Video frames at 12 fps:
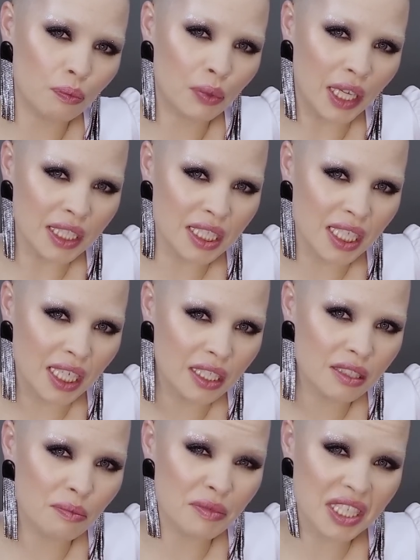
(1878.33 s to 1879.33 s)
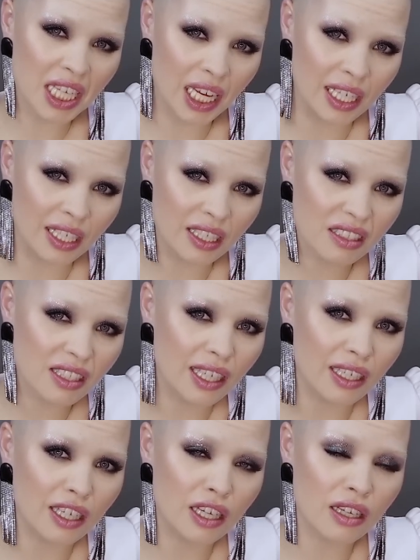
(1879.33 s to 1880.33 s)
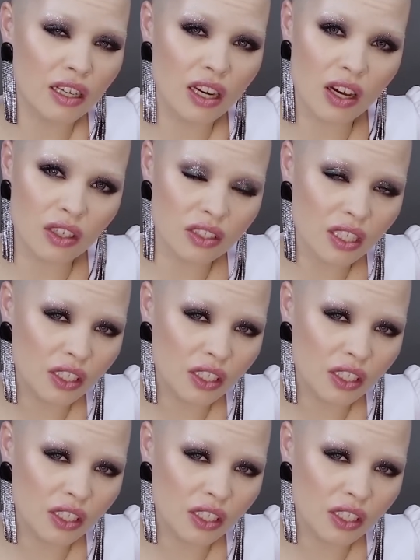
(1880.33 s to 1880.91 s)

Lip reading: plastics, metallics and glass,